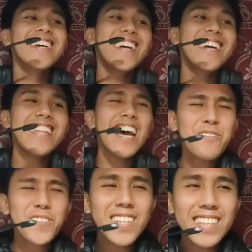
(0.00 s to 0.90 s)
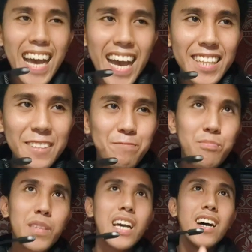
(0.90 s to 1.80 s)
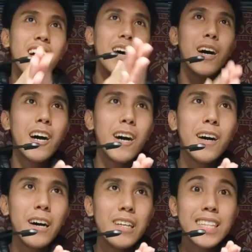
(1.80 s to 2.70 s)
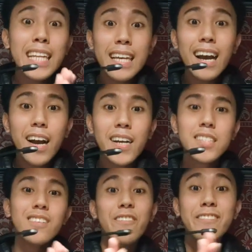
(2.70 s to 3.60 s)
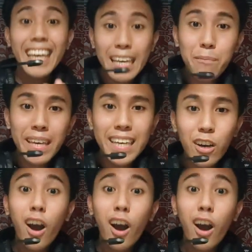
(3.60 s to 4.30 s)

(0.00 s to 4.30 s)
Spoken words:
And after that, 3 hours of gaming